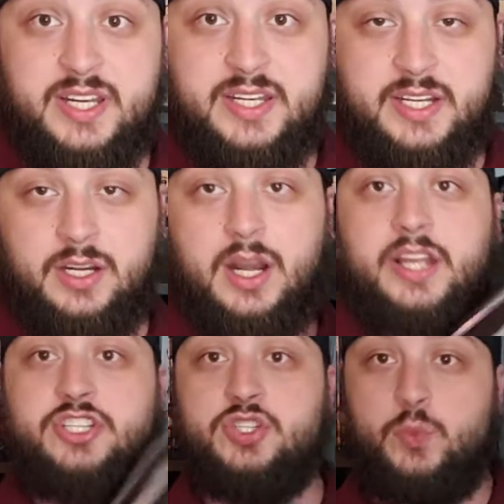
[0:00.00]
in here.
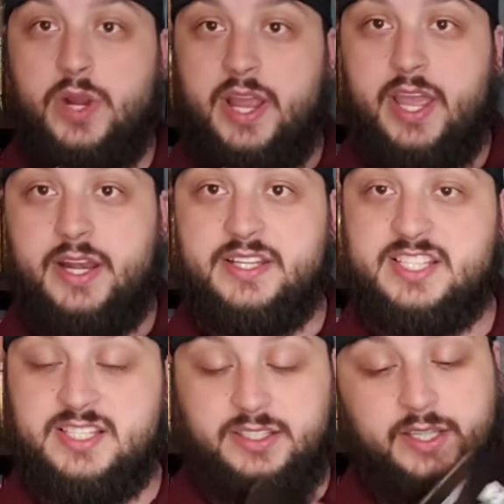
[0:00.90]
I just went ahead and
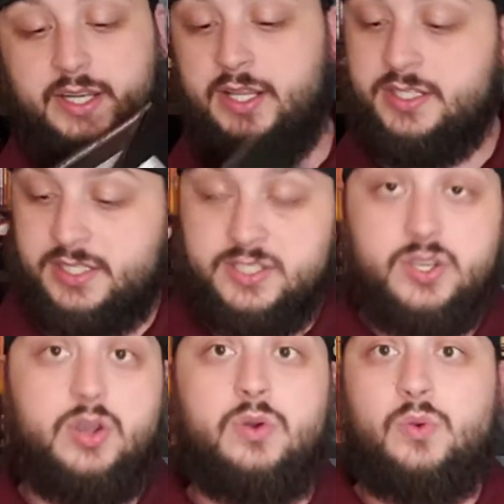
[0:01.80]
slid it,
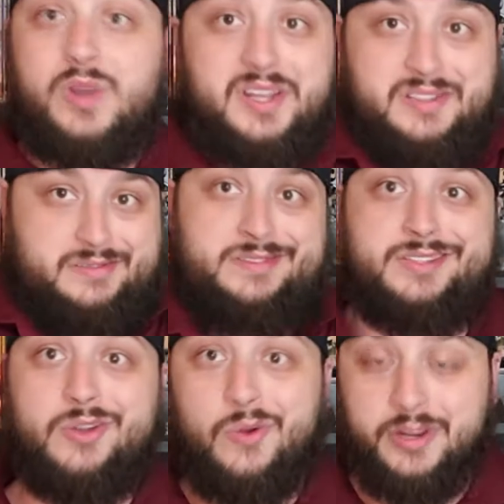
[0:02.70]
so
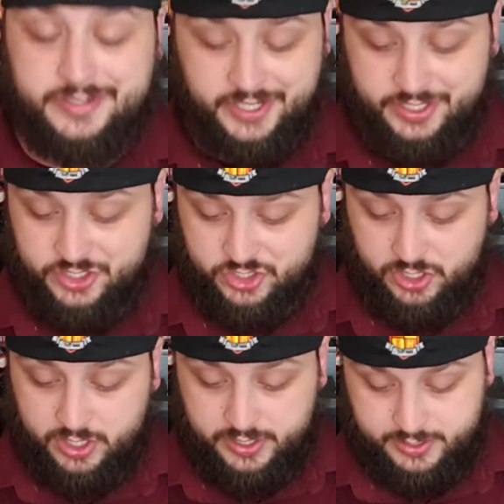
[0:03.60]
let's go ahead and get
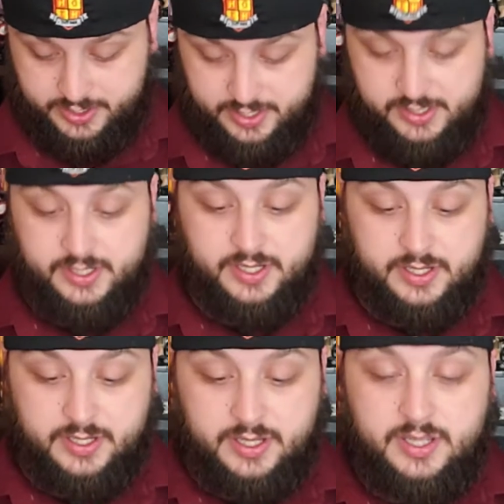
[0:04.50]
started.
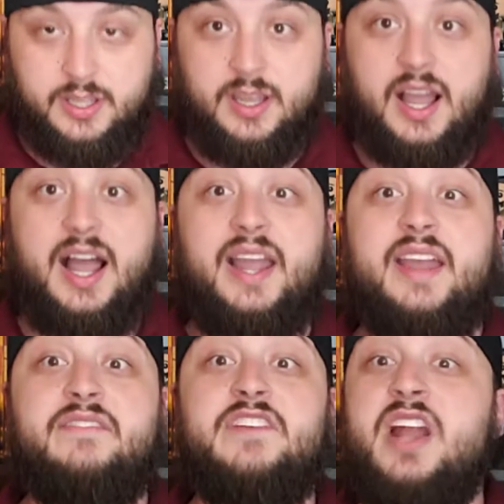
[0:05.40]
I
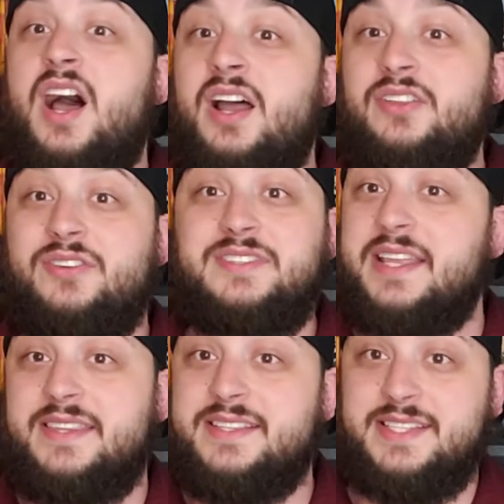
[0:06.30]
have not looked
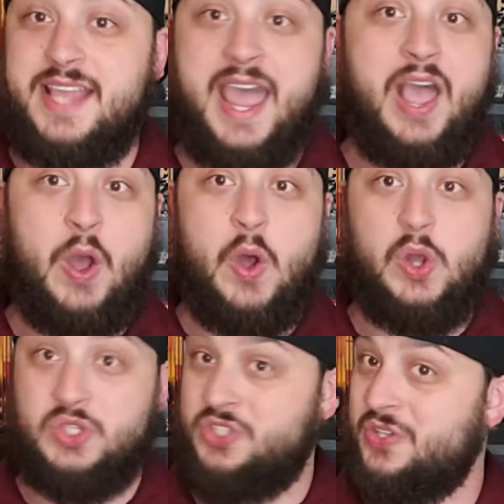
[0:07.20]
at this at
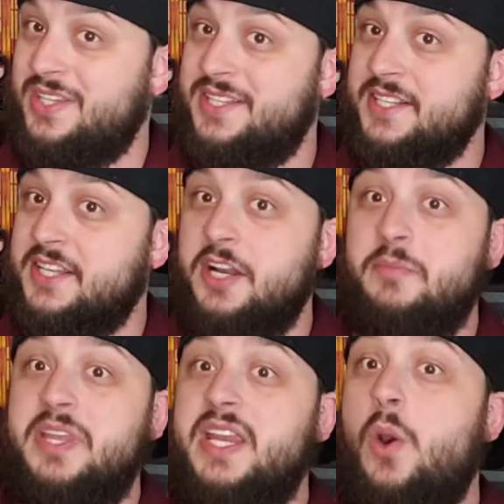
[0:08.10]
all, so this is gonna
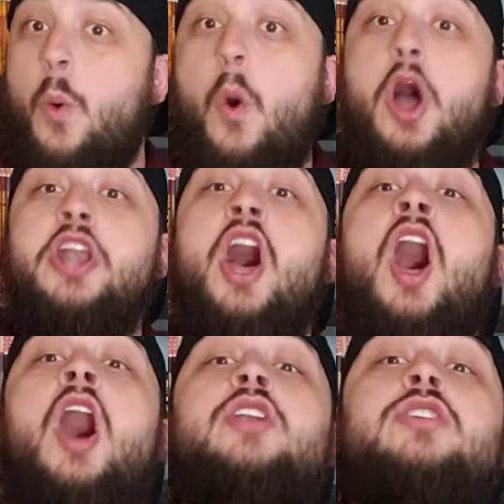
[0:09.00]
be
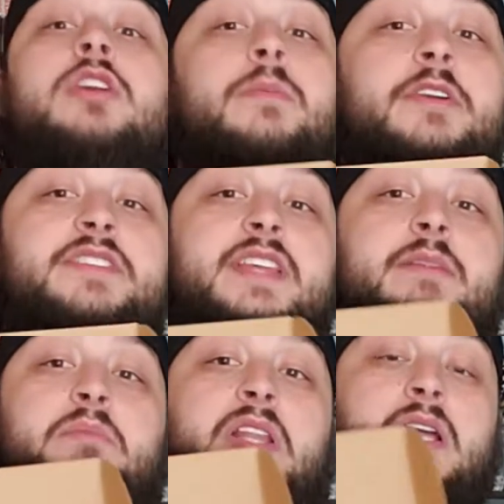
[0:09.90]

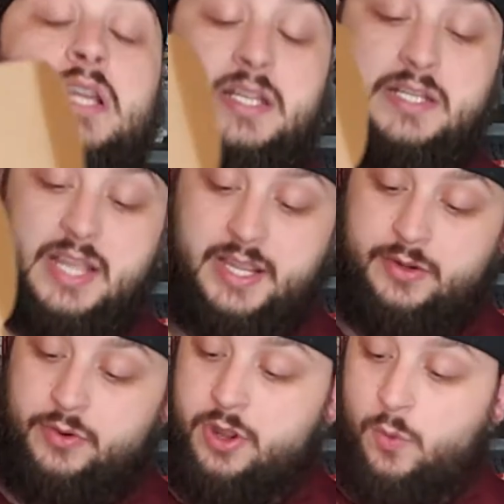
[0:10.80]
100% blind. I
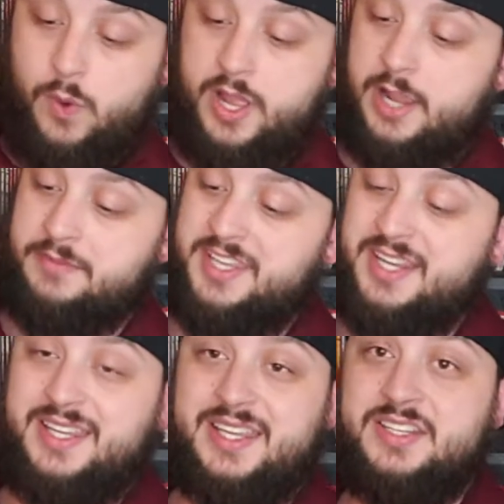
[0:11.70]
don't know what I'm
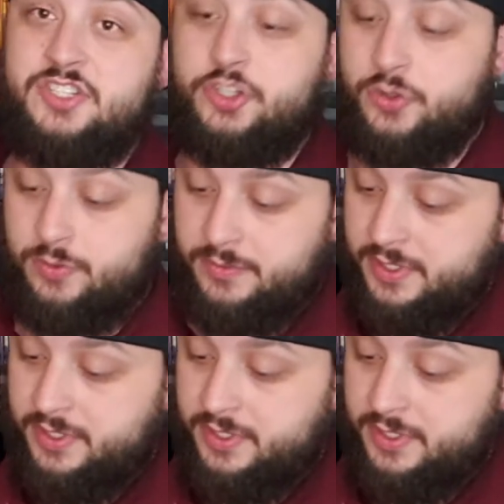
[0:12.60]
getting into.